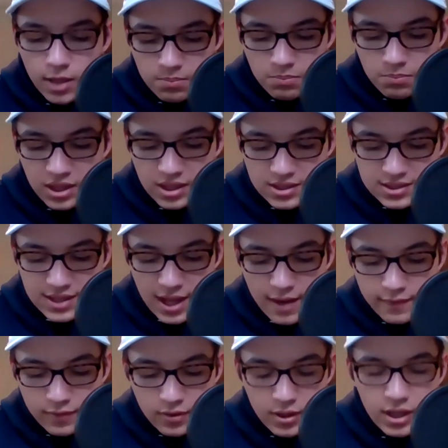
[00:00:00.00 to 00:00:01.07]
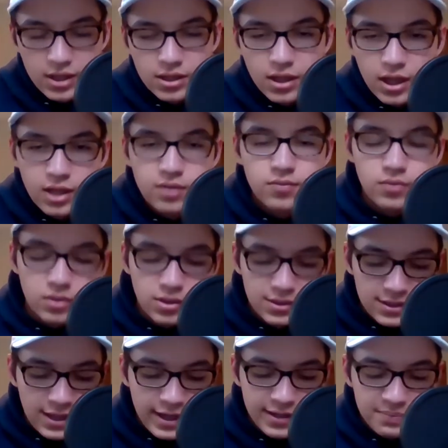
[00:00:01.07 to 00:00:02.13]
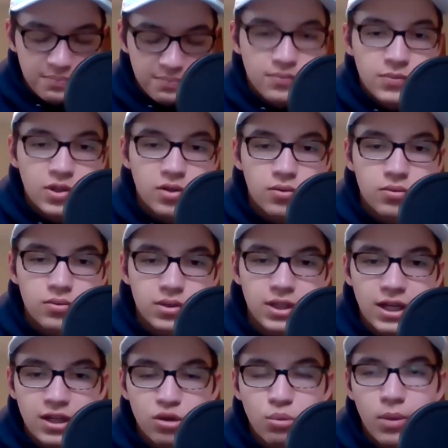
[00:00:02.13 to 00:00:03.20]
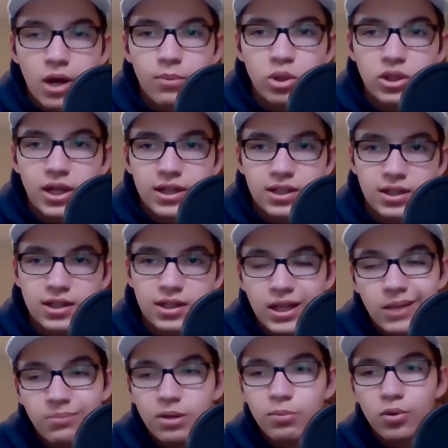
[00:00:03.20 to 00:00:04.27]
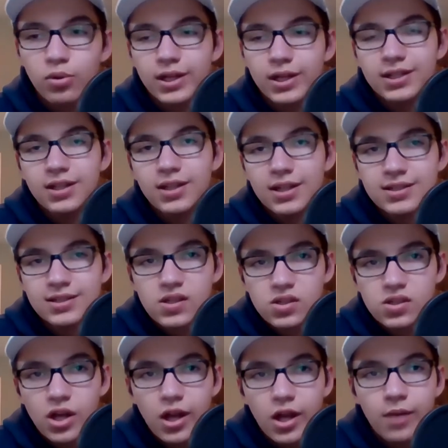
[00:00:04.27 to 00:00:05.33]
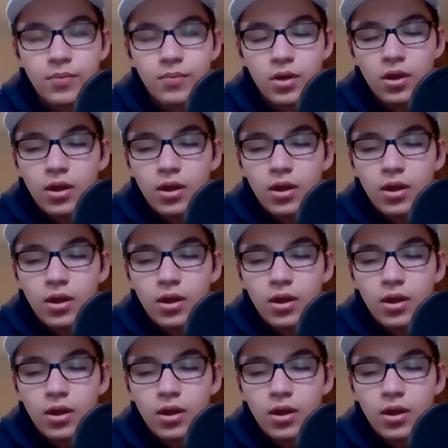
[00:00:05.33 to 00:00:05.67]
being a staffer and getting getting Obama elected and getting people elected. That's his job.